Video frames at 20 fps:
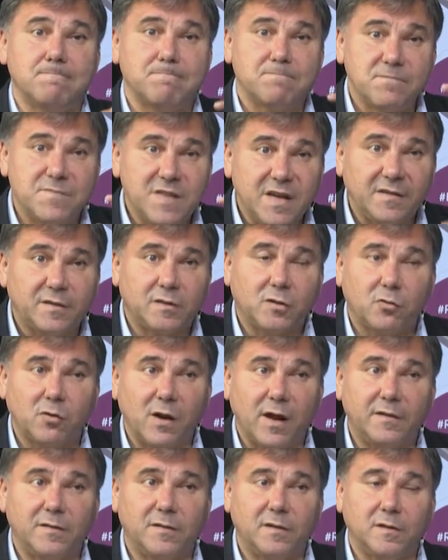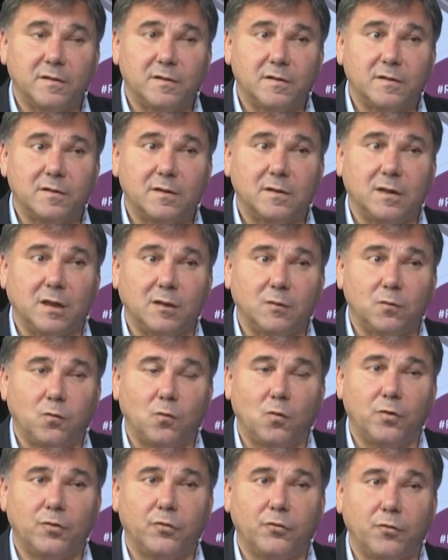this crisis that
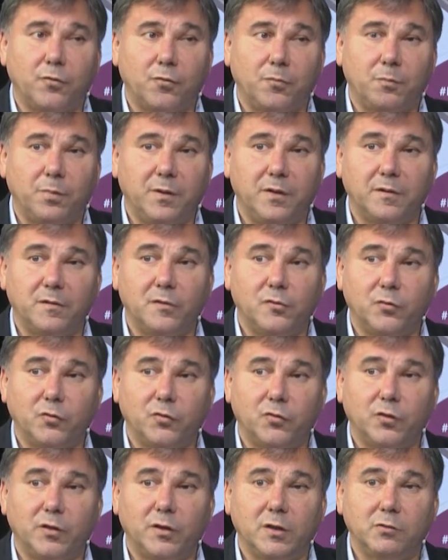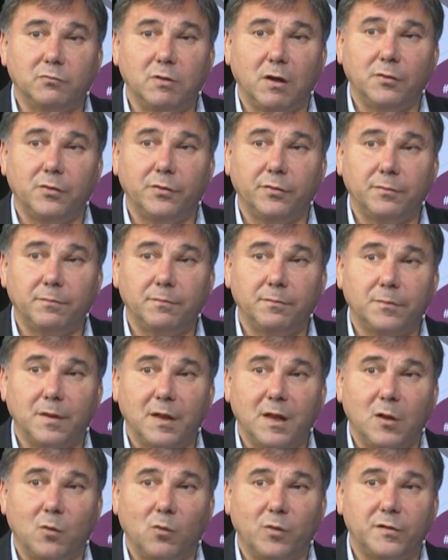forced Europeans to see the world
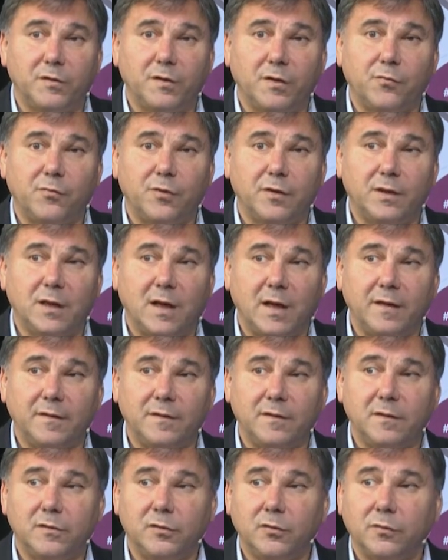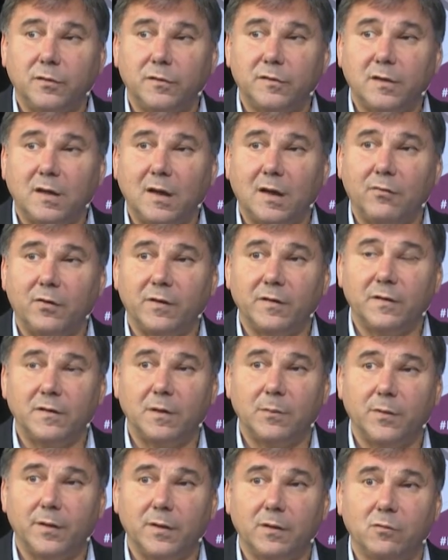with different eyes and to discover
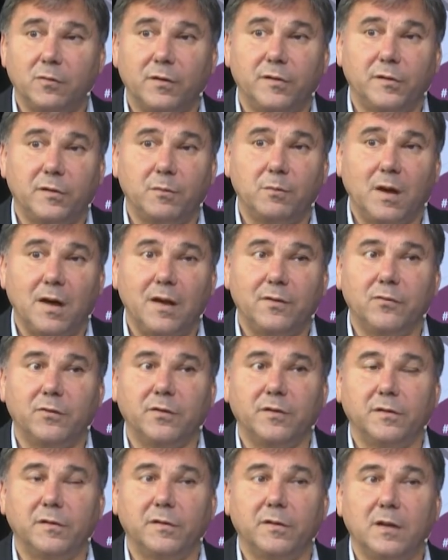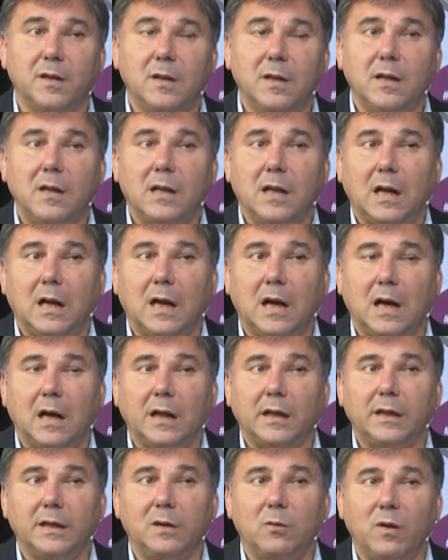something which in my view is
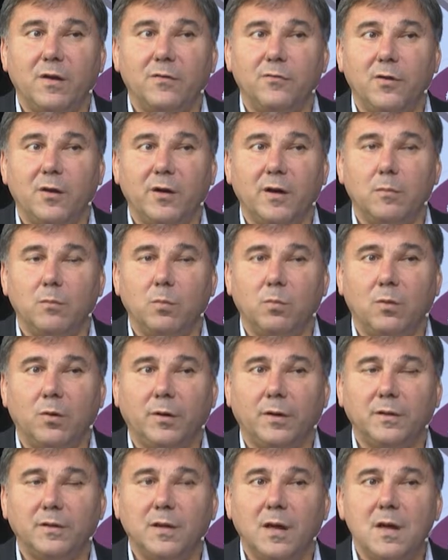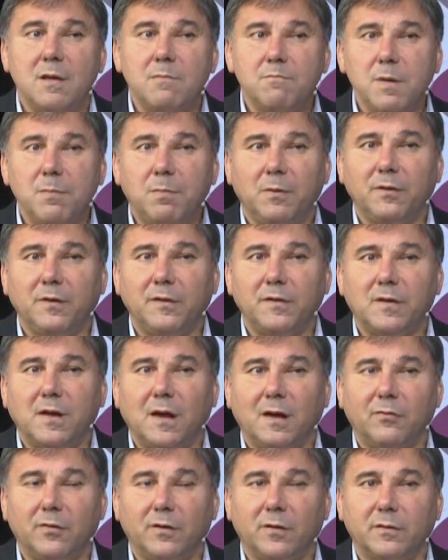in a way very important. People
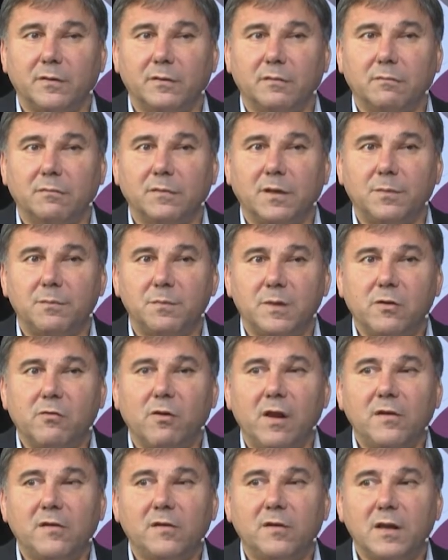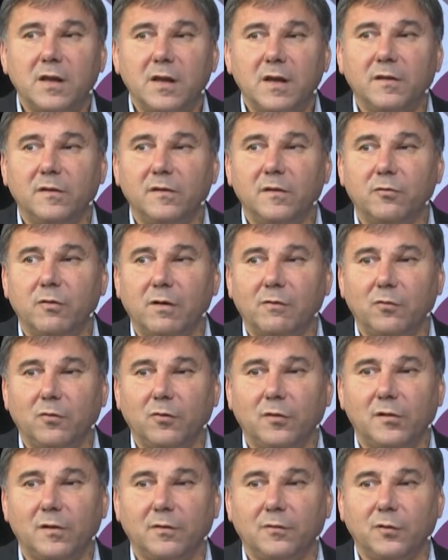discovered that migration is the
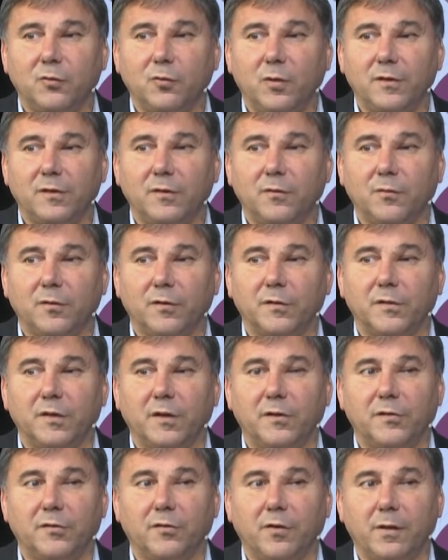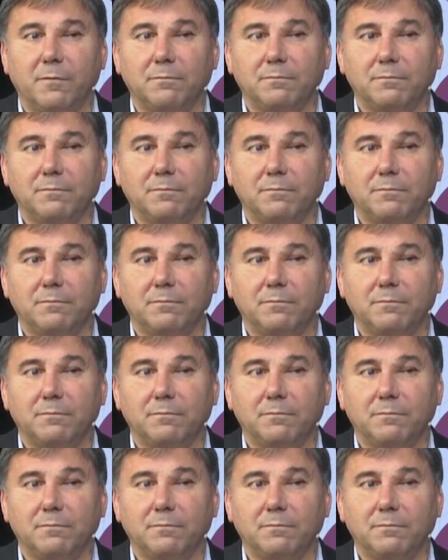revolution of the 21st century.